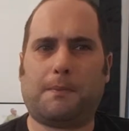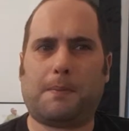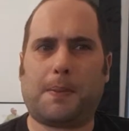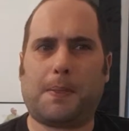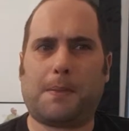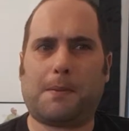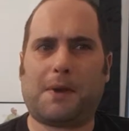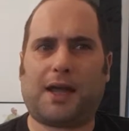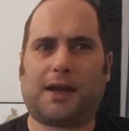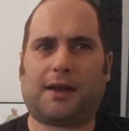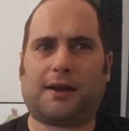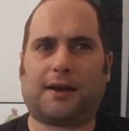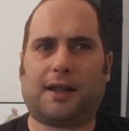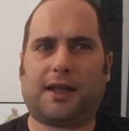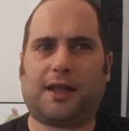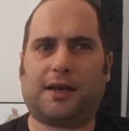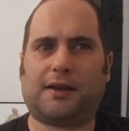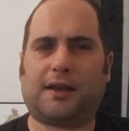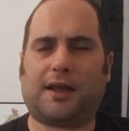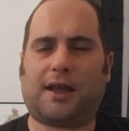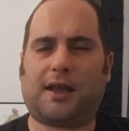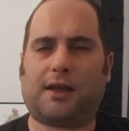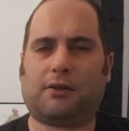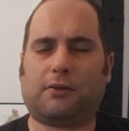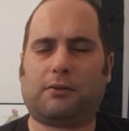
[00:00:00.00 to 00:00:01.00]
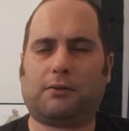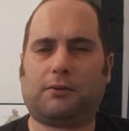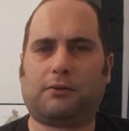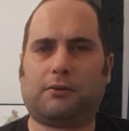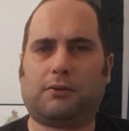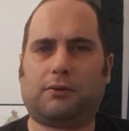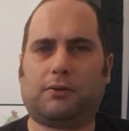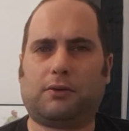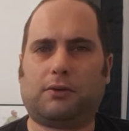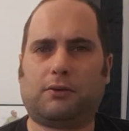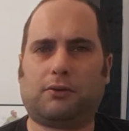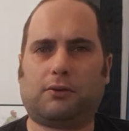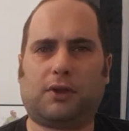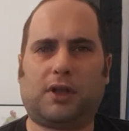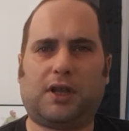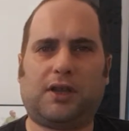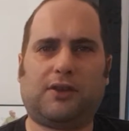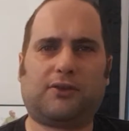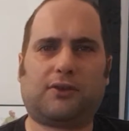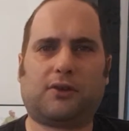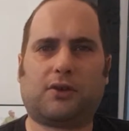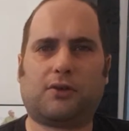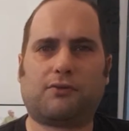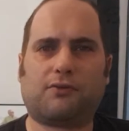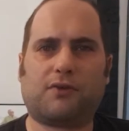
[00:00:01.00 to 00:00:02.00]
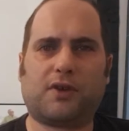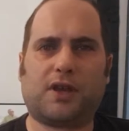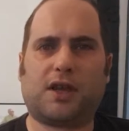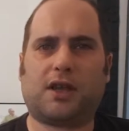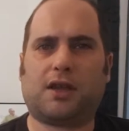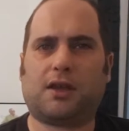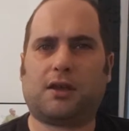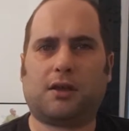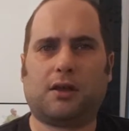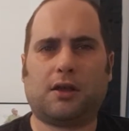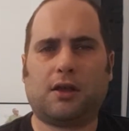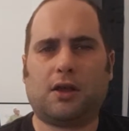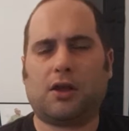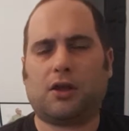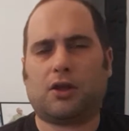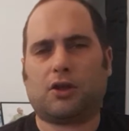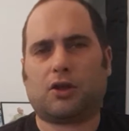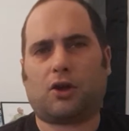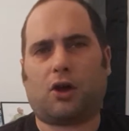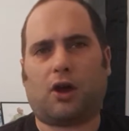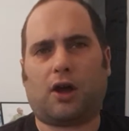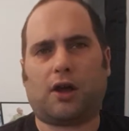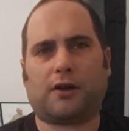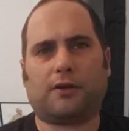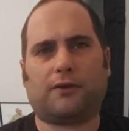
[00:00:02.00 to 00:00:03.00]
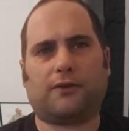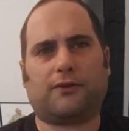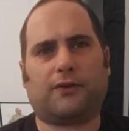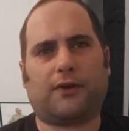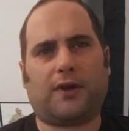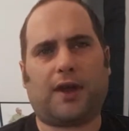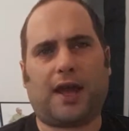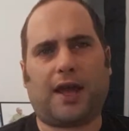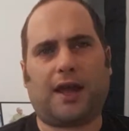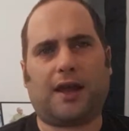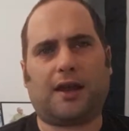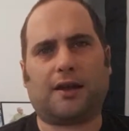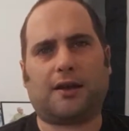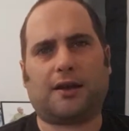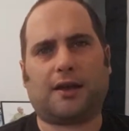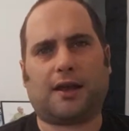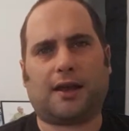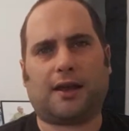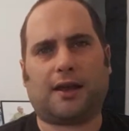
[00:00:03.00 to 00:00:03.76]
Martin Landau, his career kind of had